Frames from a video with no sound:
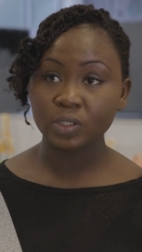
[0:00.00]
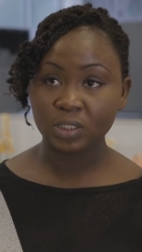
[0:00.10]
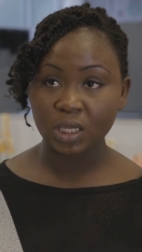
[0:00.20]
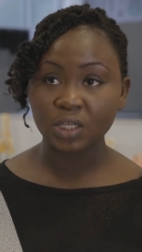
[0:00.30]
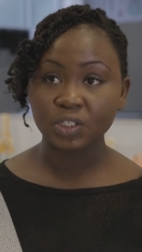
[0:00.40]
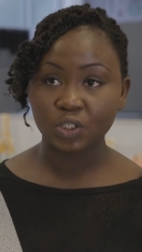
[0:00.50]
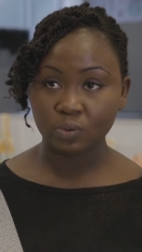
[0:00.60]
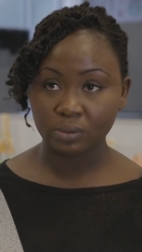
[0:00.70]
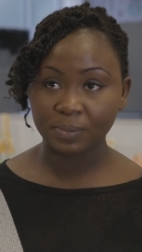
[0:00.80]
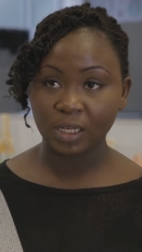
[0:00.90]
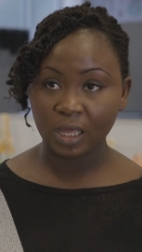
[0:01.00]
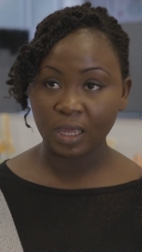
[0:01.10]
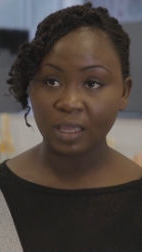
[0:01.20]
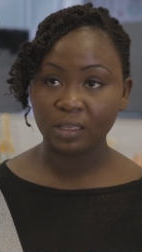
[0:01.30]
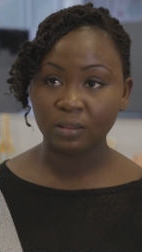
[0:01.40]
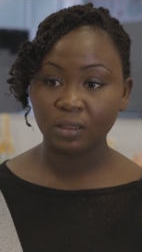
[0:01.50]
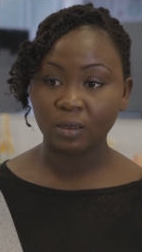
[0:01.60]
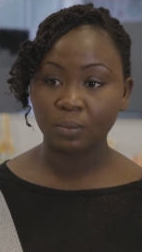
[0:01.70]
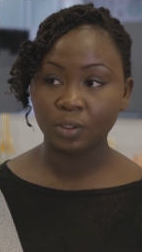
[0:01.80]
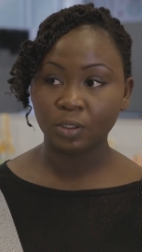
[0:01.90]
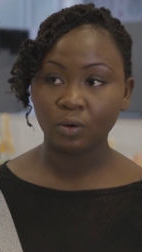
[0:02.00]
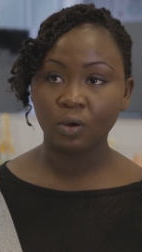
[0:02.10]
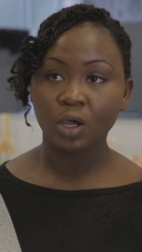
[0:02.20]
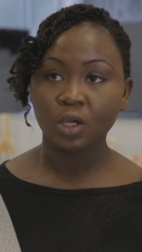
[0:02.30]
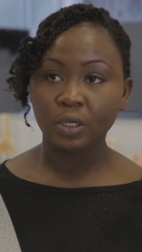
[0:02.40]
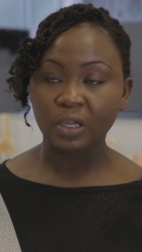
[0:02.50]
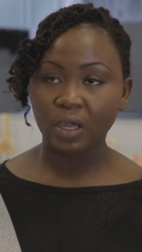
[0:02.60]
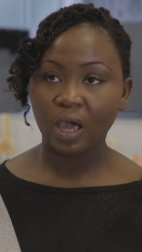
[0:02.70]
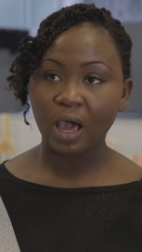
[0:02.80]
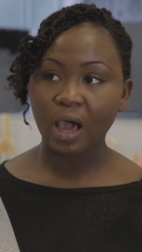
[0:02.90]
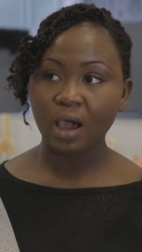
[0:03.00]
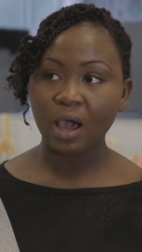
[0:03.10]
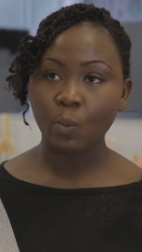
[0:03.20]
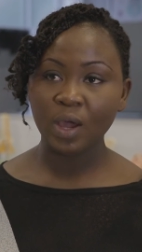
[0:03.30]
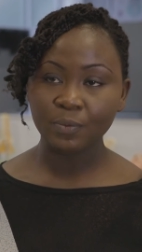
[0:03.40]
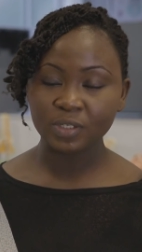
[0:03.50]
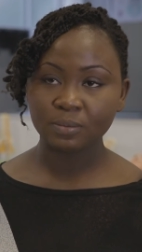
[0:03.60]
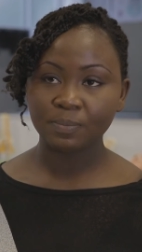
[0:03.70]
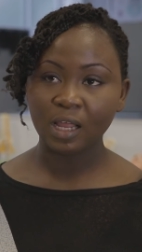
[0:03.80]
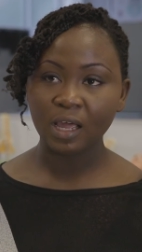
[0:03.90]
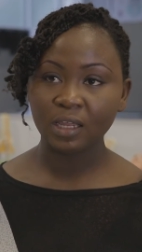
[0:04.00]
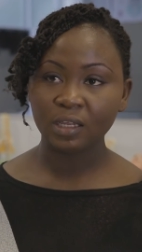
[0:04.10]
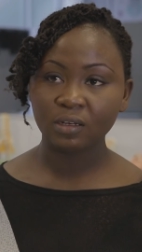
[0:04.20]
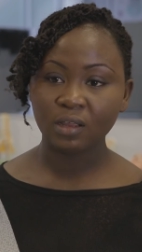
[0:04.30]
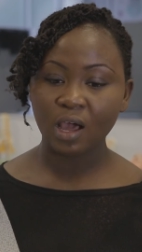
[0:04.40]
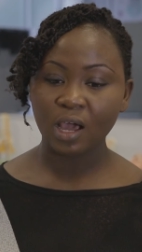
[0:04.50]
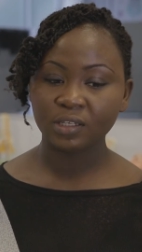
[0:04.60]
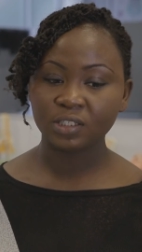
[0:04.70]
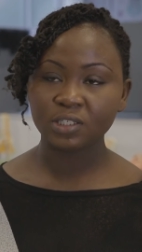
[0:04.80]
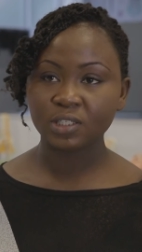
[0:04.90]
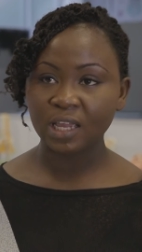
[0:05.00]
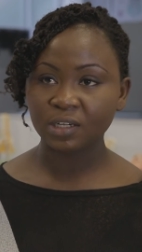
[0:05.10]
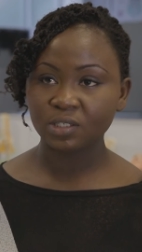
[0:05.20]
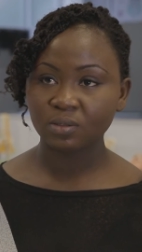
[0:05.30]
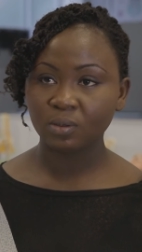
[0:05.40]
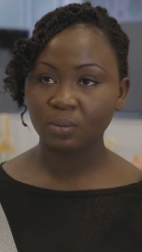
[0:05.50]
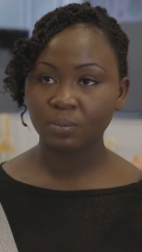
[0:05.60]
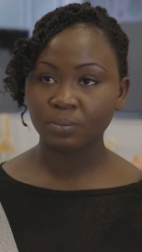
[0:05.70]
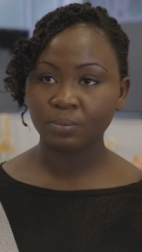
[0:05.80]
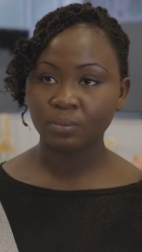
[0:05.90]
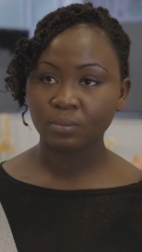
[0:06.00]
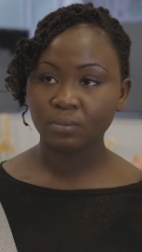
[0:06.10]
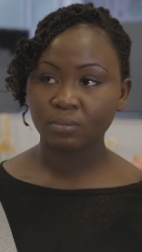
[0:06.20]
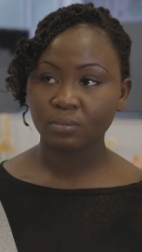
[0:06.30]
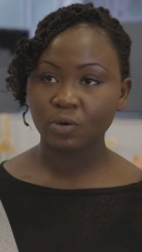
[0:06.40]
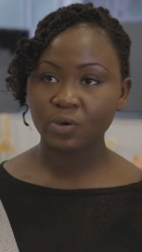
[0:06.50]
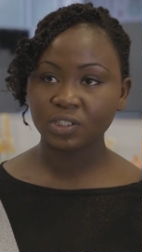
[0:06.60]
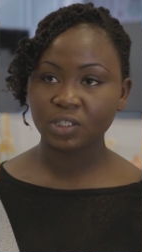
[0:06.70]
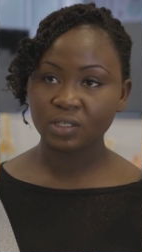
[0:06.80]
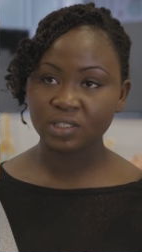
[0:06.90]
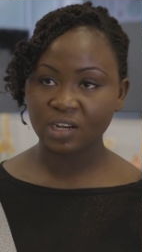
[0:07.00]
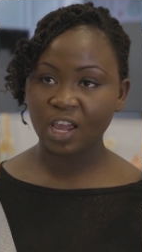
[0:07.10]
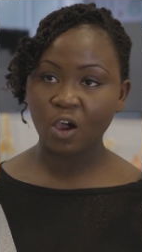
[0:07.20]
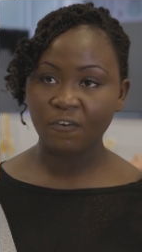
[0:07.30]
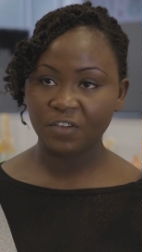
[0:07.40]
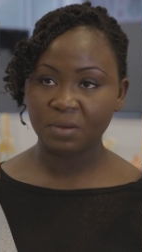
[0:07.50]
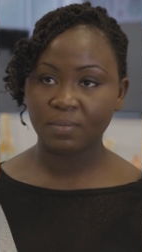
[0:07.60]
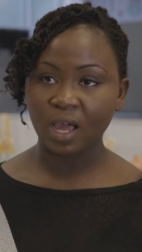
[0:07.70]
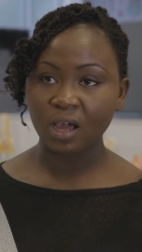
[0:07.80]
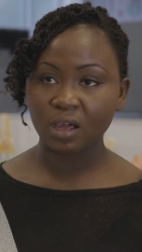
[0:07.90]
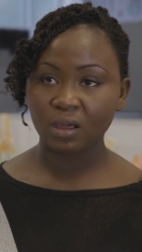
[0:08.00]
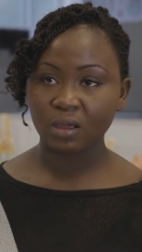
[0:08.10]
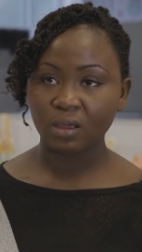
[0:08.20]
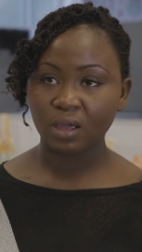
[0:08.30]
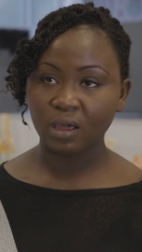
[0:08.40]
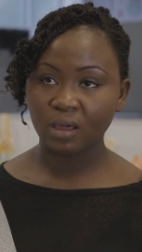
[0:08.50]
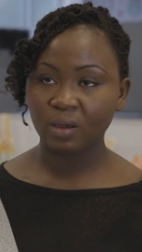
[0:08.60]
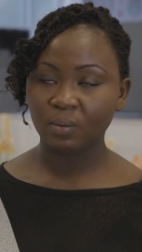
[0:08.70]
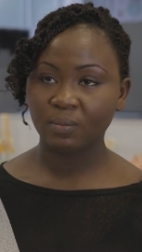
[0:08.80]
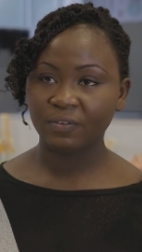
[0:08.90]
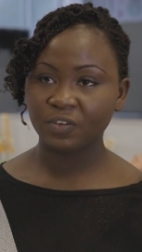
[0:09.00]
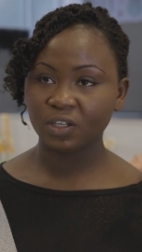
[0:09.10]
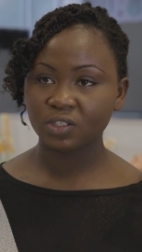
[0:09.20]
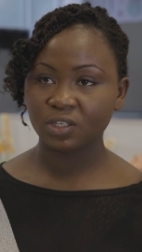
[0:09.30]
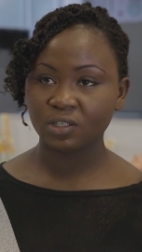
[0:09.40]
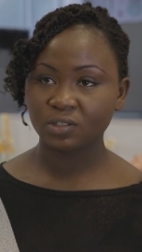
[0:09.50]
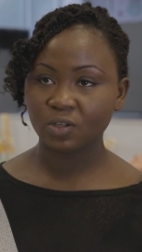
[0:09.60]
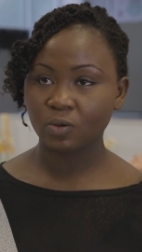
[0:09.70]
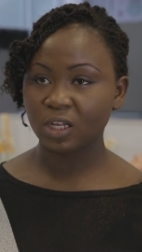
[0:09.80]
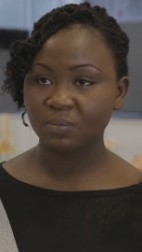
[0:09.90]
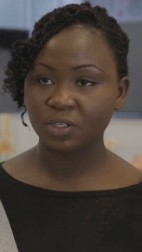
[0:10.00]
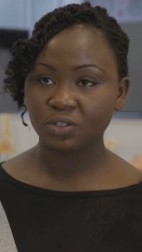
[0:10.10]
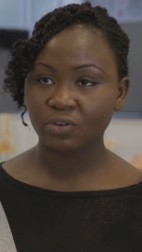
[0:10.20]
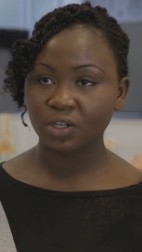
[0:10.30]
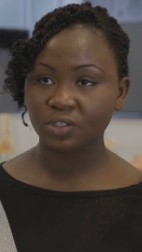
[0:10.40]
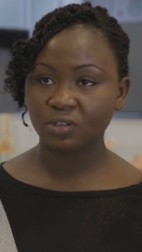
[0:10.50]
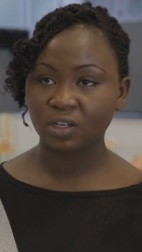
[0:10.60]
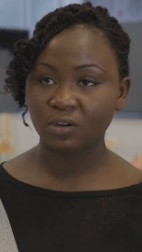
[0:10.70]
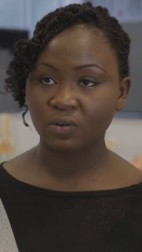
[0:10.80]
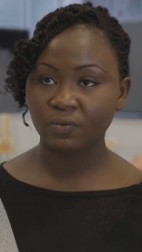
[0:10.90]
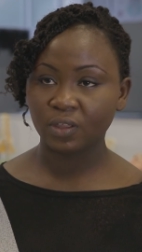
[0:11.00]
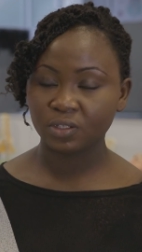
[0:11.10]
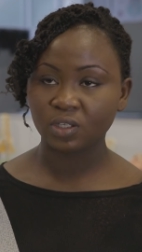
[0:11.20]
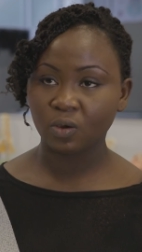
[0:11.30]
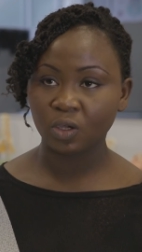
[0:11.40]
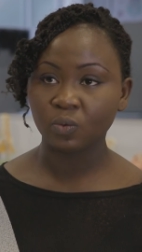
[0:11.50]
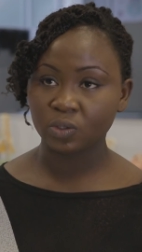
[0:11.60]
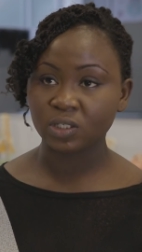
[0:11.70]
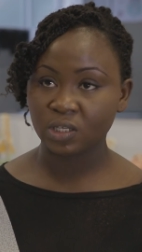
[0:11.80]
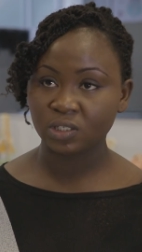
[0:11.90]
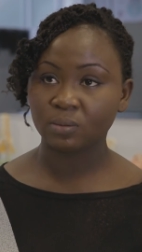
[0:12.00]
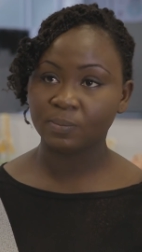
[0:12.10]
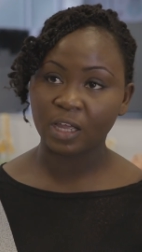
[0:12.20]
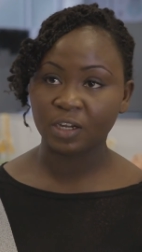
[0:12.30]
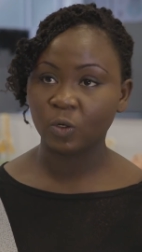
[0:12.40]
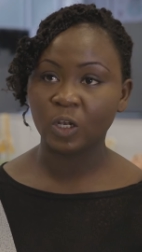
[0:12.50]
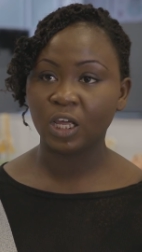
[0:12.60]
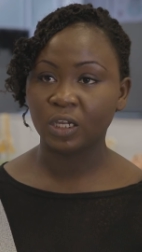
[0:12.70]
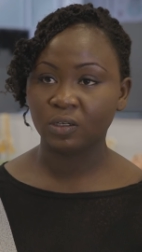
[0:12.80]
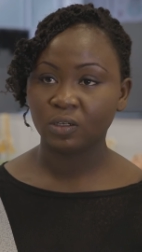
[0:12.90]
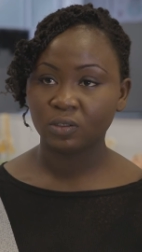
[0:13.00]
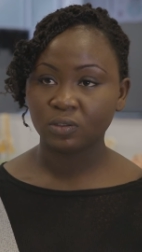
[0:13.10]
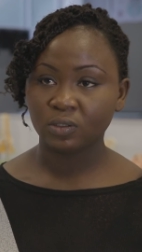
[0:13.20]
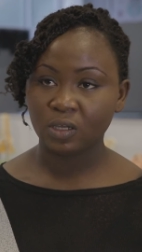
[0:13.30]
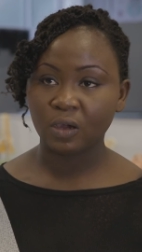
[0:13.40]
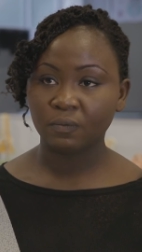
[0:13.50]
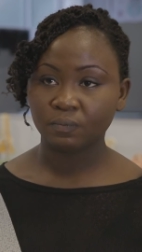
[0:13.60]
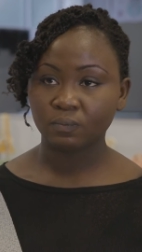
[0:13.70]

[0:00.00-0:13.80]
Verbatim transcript: was easy to apply, and, you know, when I was applying, I did send some questions and I got feedback. I think to the school administration and all of that. So it was easy applying online, yeah.